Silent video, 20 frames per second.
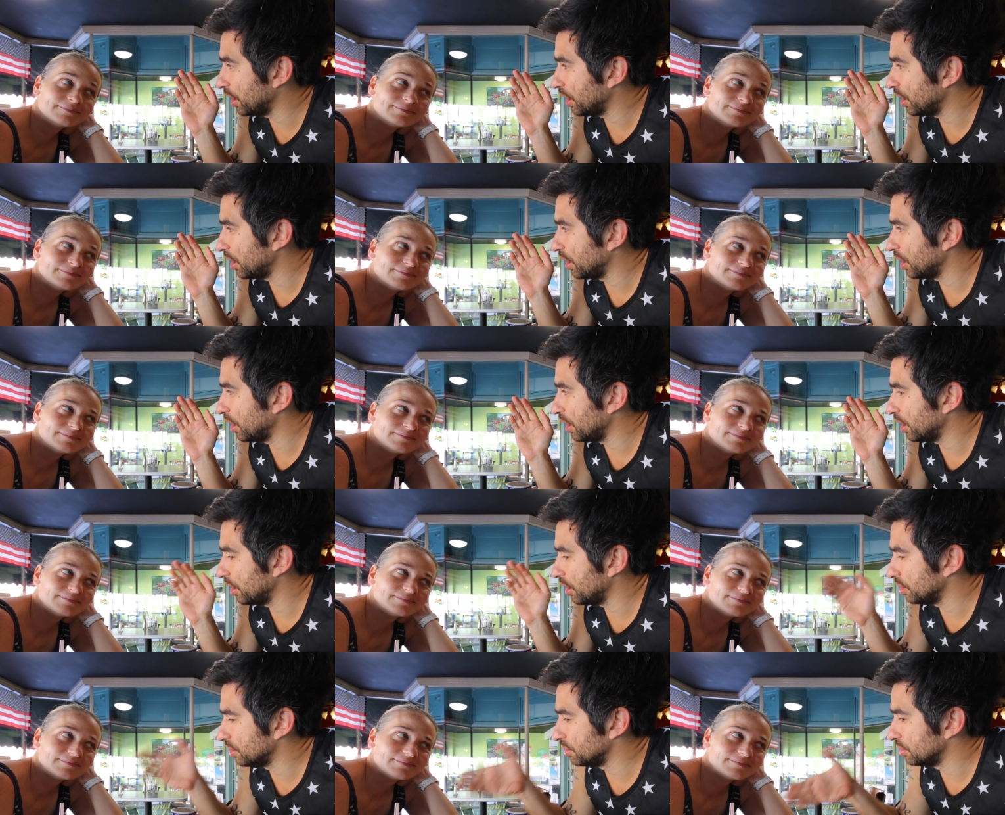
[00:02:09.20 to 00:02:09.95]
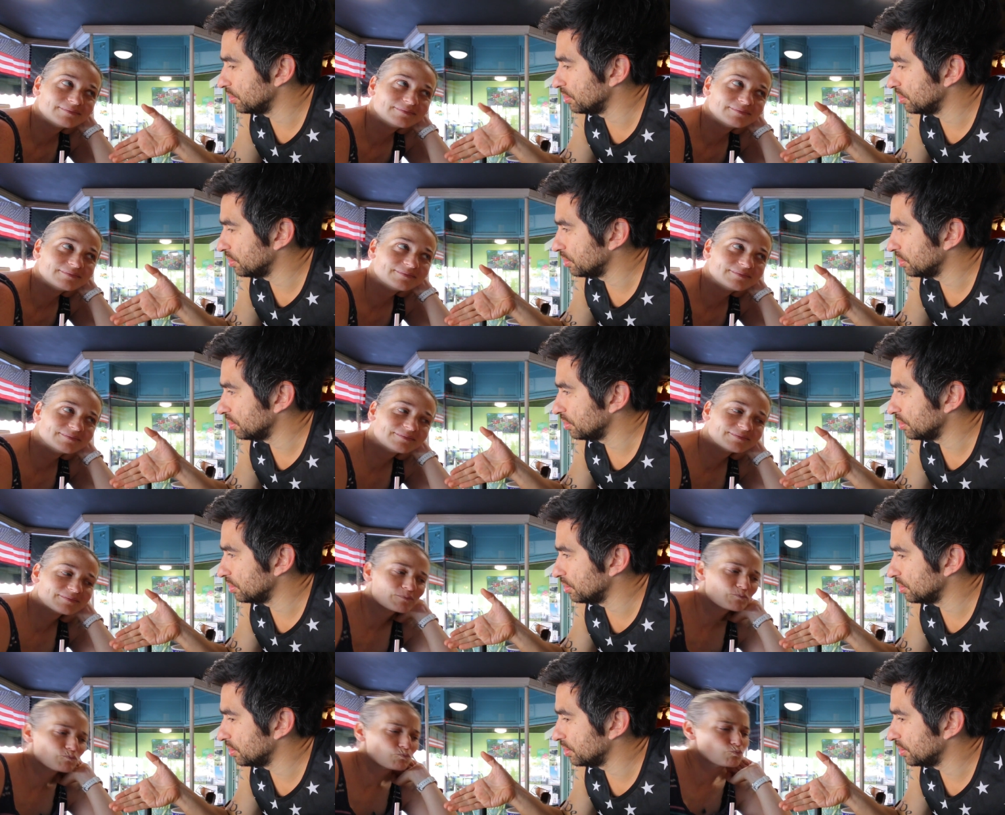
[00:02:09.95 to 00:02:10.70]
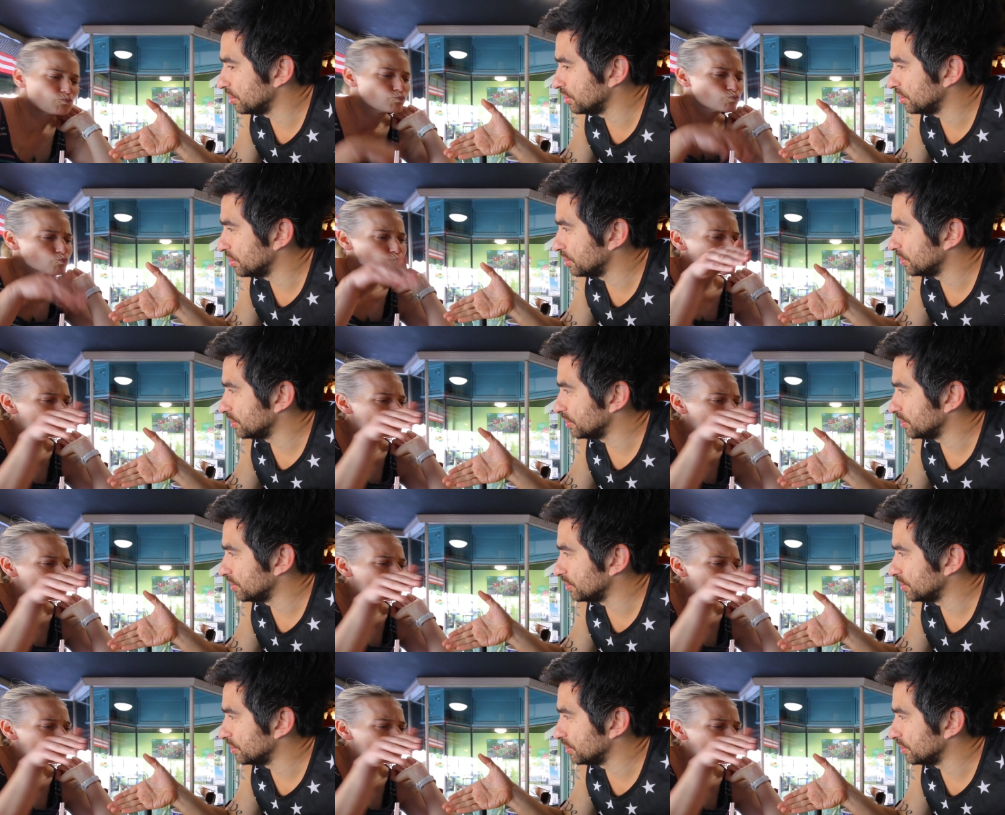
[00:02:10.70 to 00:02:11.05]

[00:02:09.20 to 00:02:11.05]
Nothing is said.